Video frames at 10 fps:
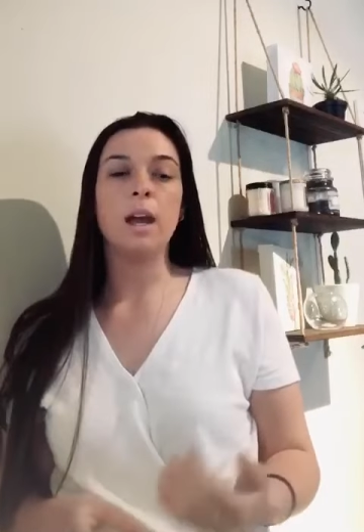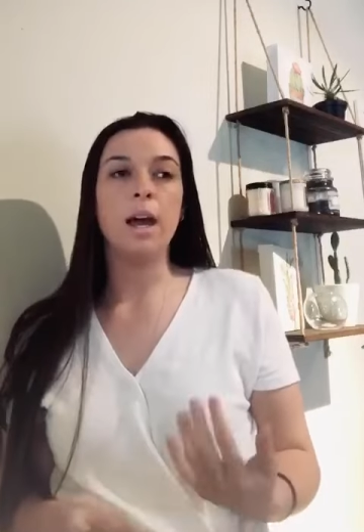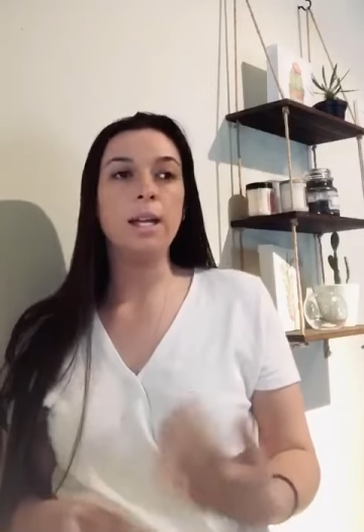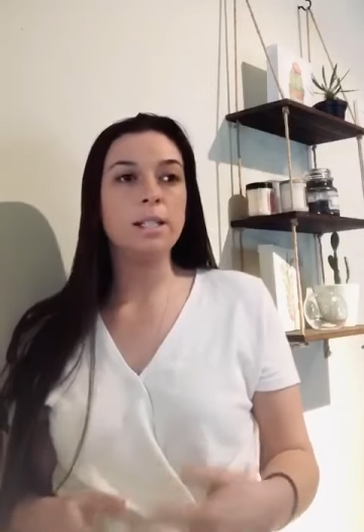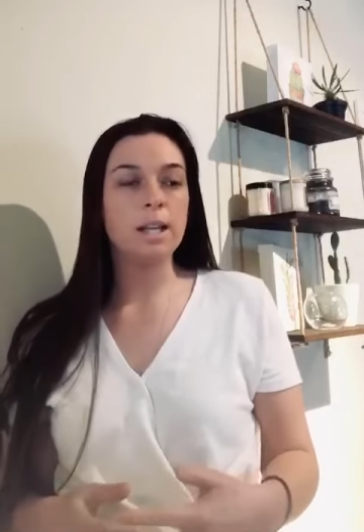
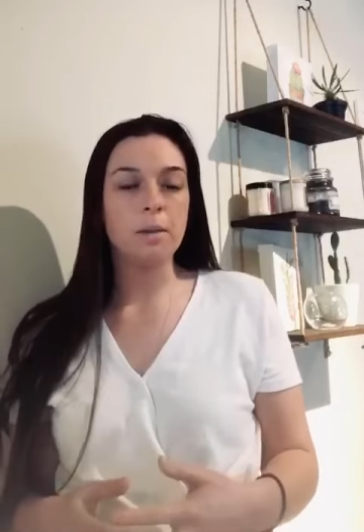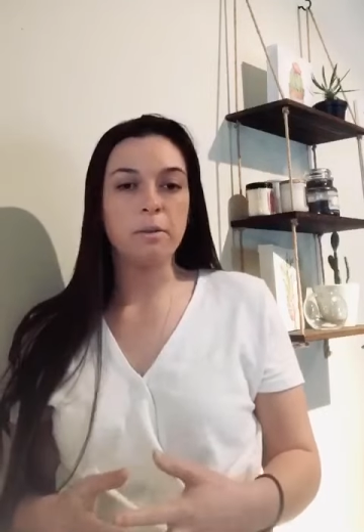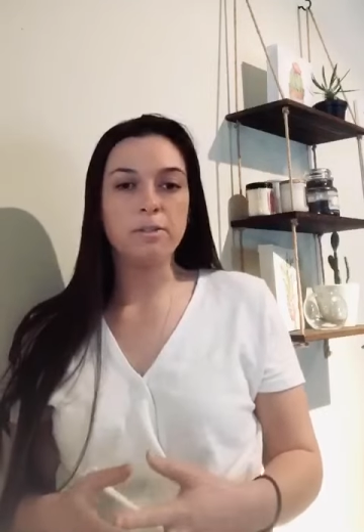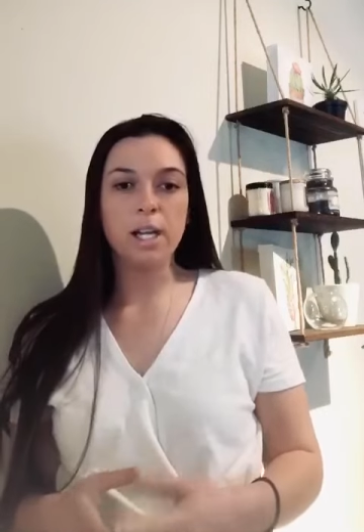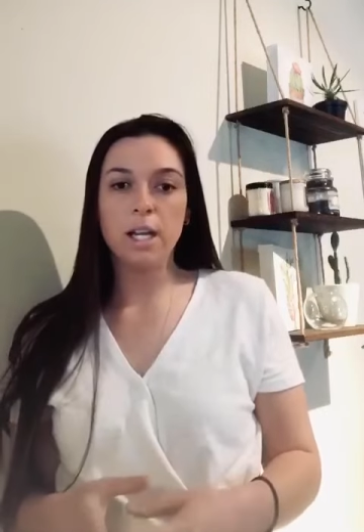any type
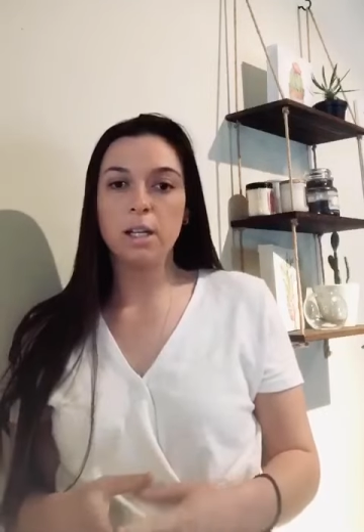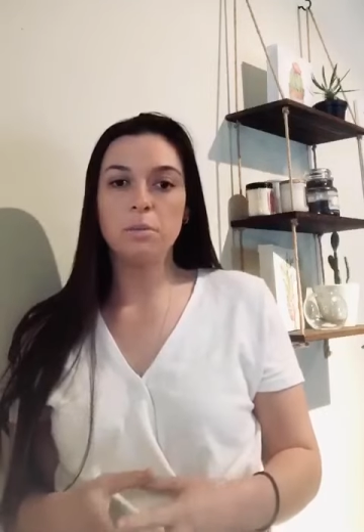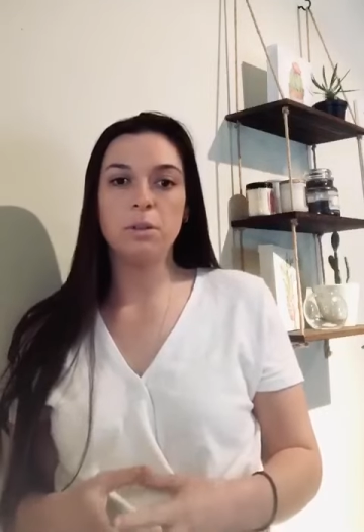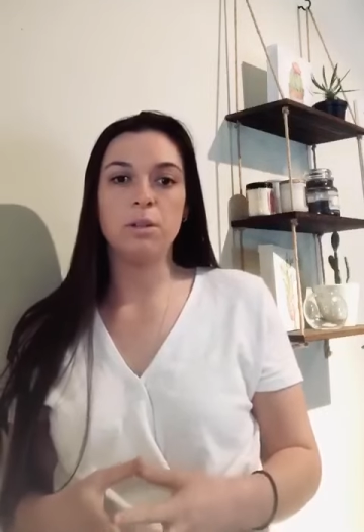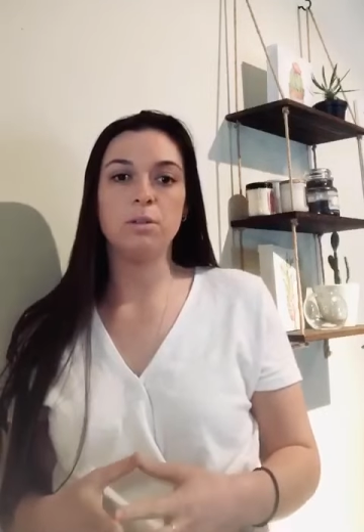of dating
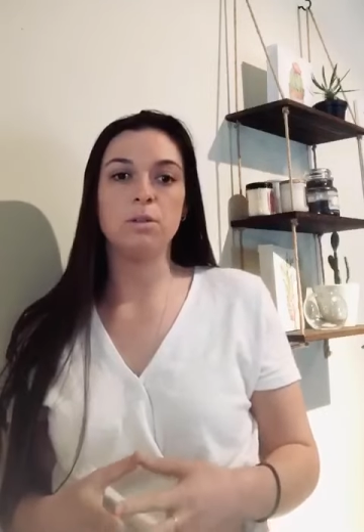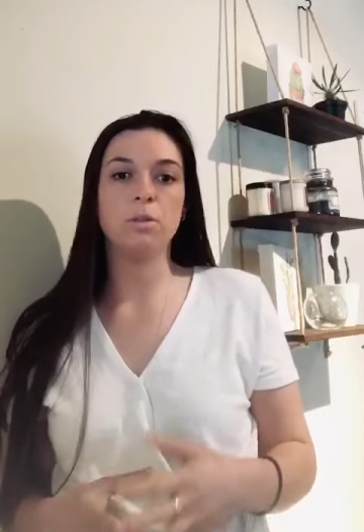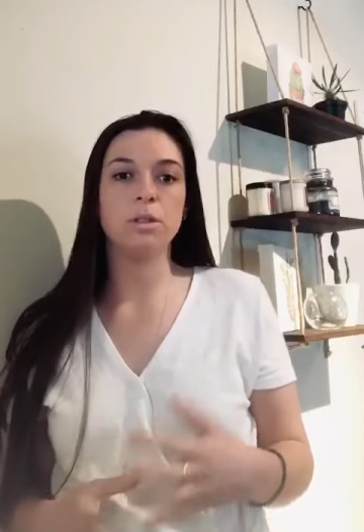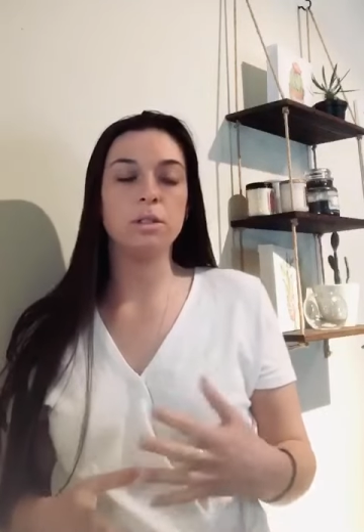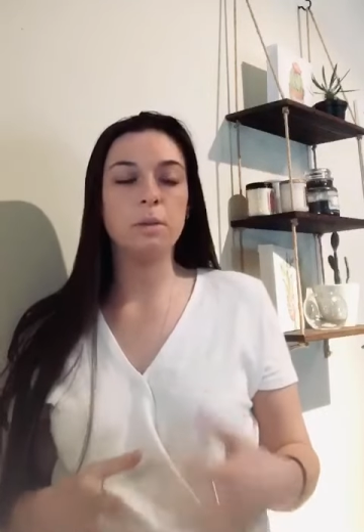abuse
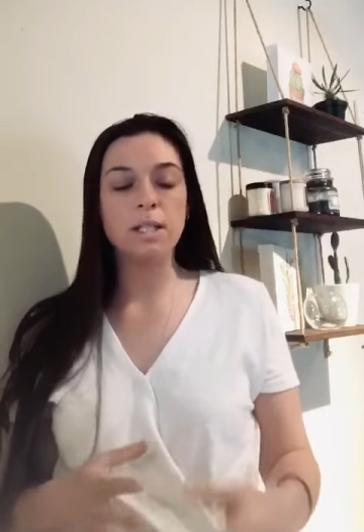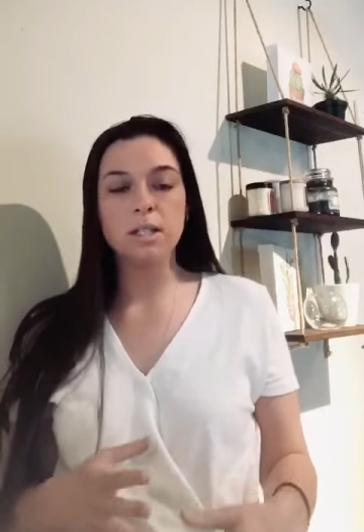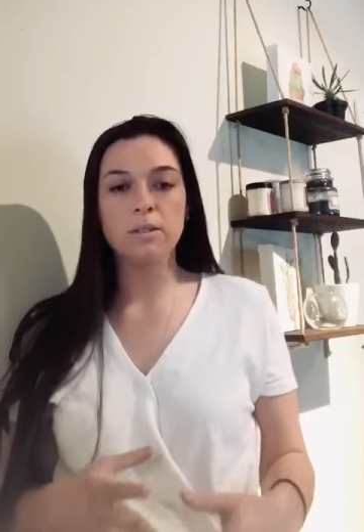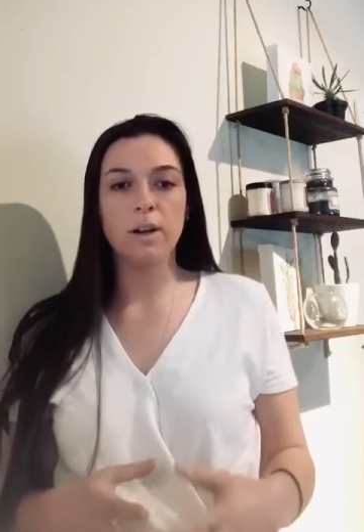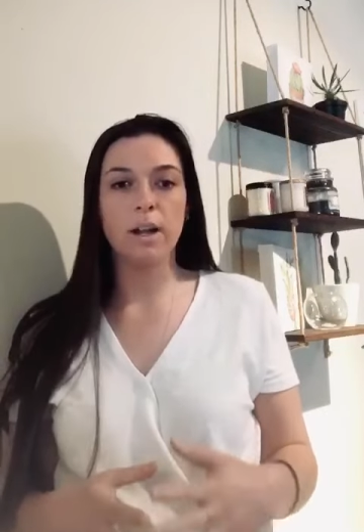or
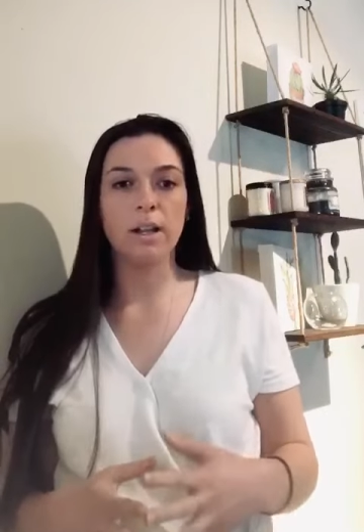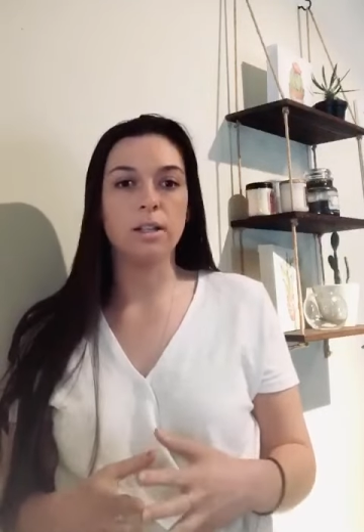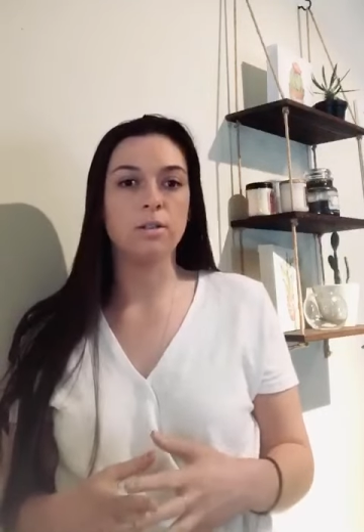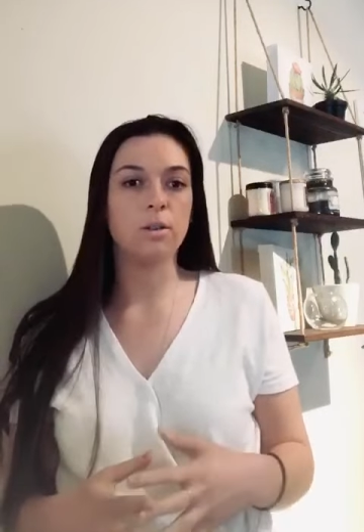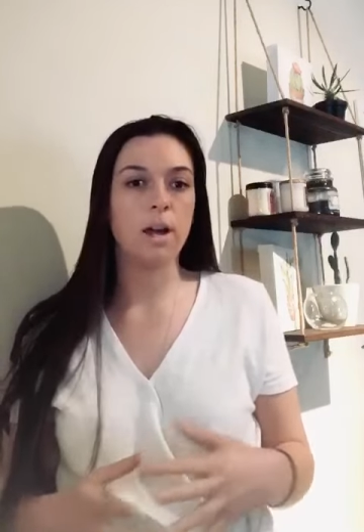domestic
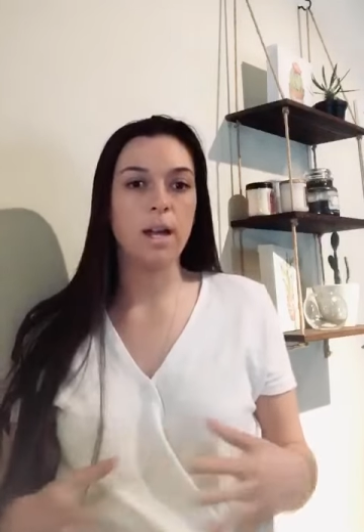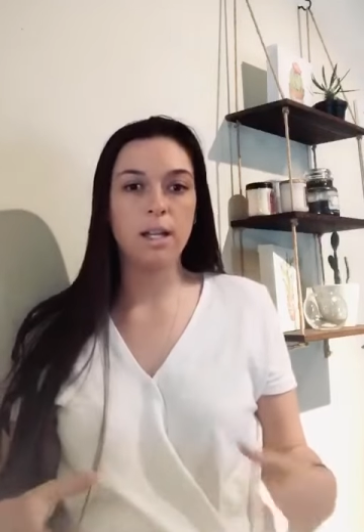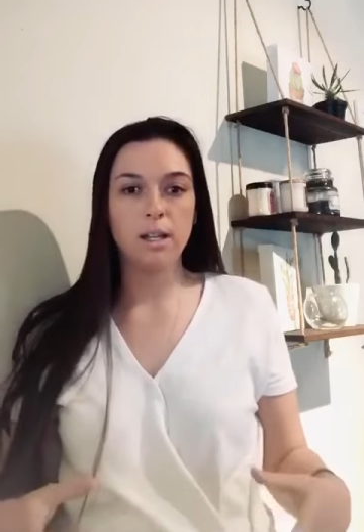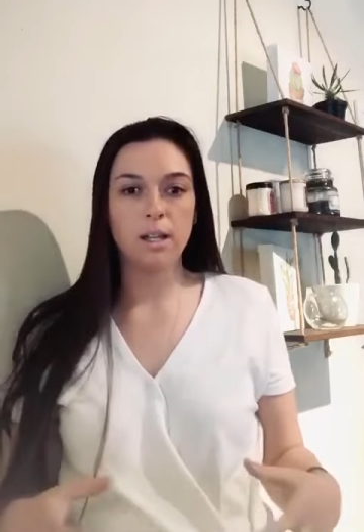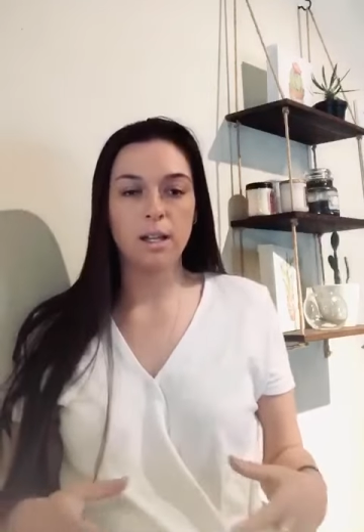violence or
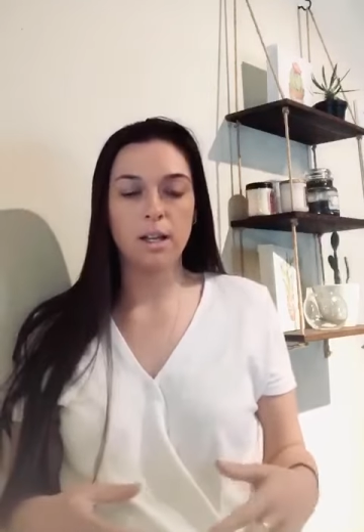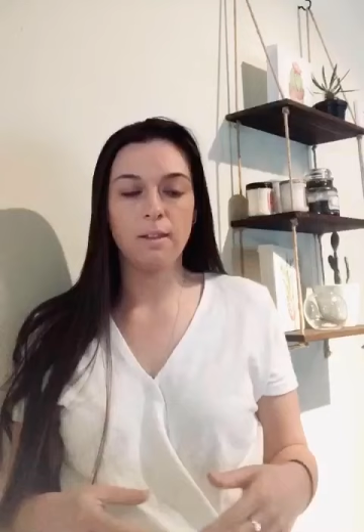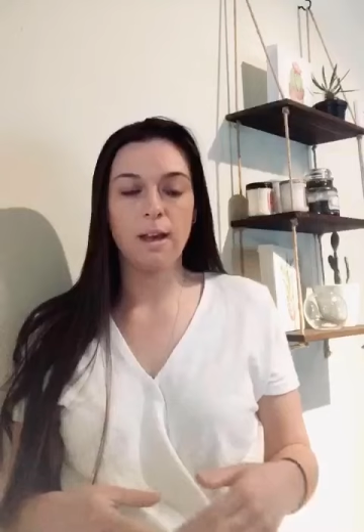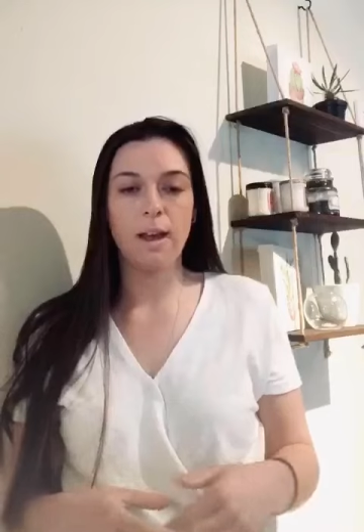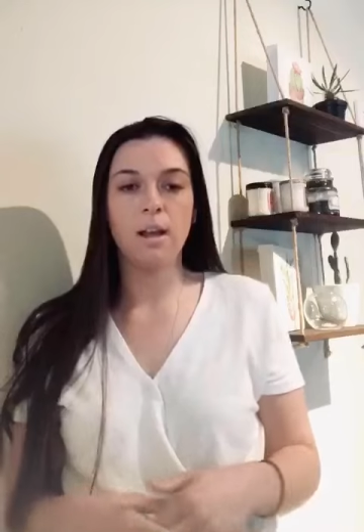anything
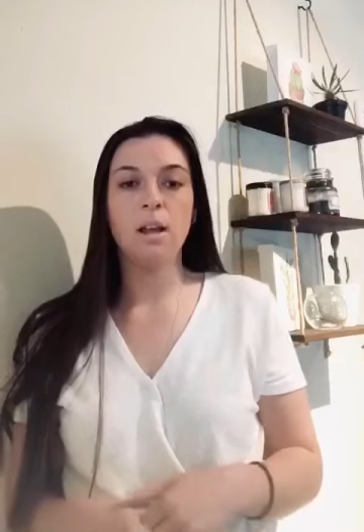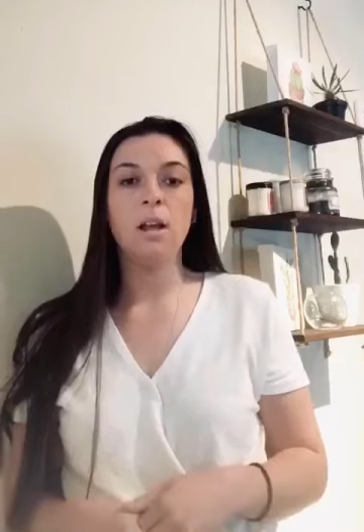like that,